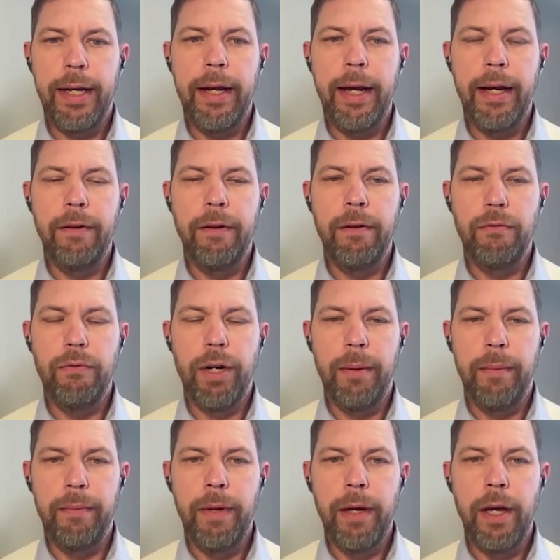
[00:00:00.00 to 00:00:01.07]
and and
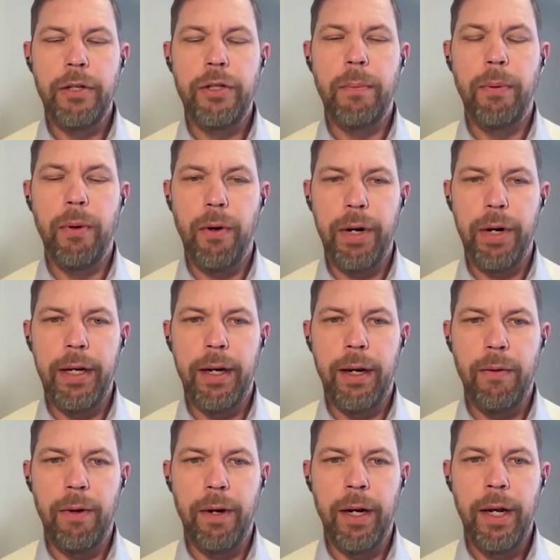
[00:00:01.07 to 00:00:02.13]
really uh, supporting
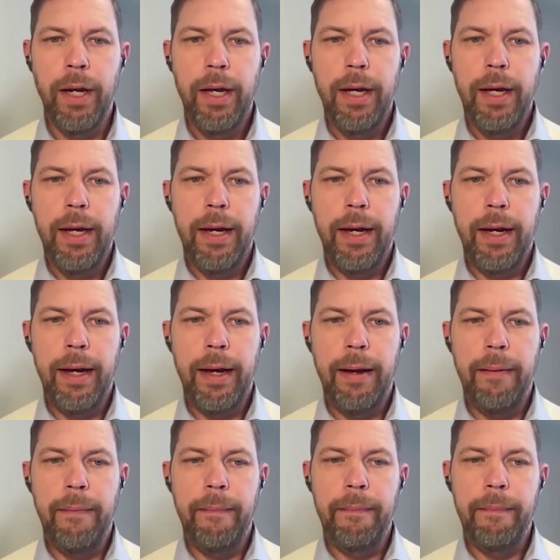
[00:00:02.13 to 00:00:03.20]
our
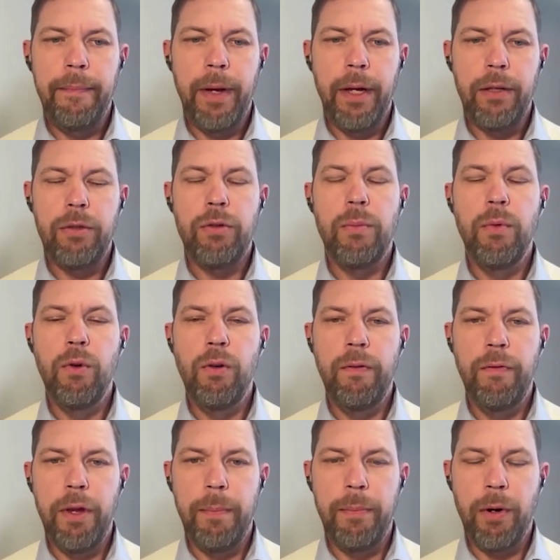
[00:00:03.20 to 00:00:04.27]
um, uh, to
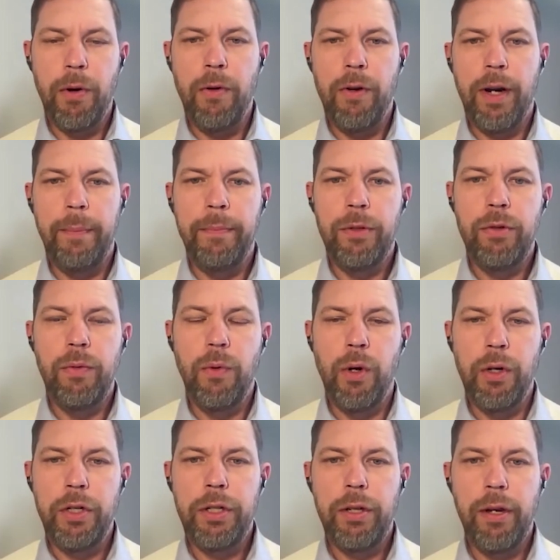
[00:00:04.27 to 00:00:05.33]
move the program
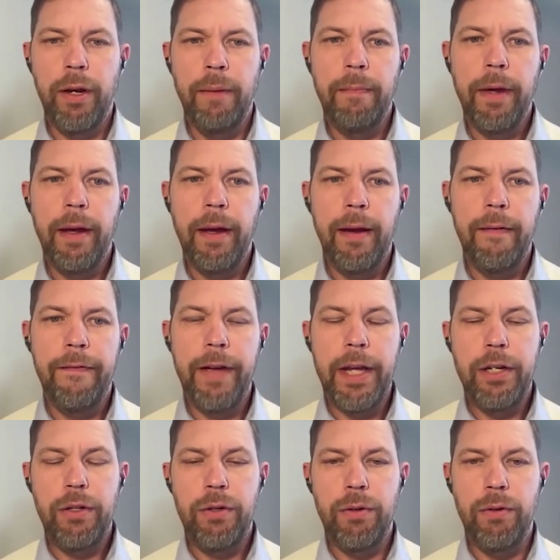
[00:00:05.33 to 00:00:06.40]
towards the uh,
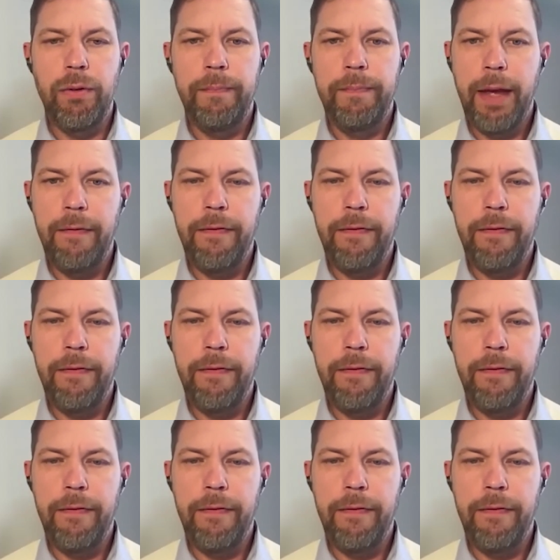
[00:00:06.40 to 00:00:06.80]
phase two